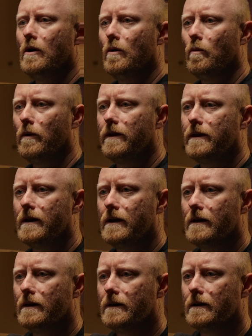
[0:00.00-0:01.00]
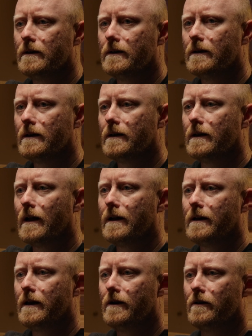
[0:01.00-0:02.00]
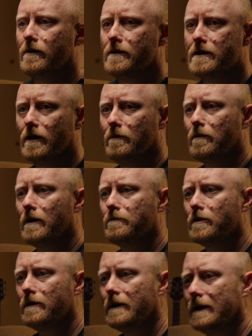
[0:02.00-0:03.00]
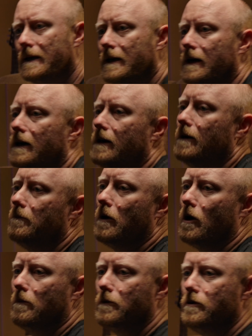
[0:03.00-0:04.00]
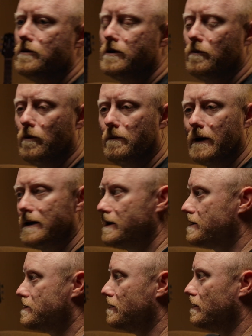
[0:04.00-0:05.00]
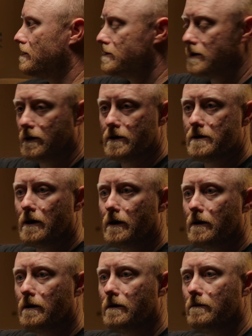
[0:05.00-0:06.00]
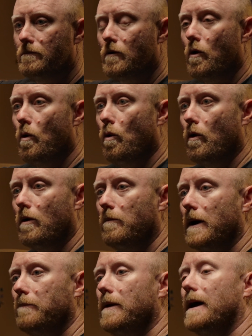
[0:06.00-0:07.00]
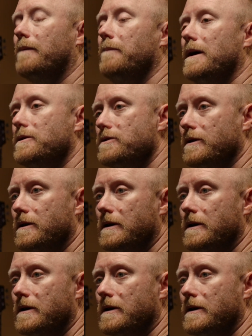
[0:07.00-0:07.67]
with the Glide Gear Teleprompter, I'll be using one of my DSLRs like this Nikon, or my Blackmagic,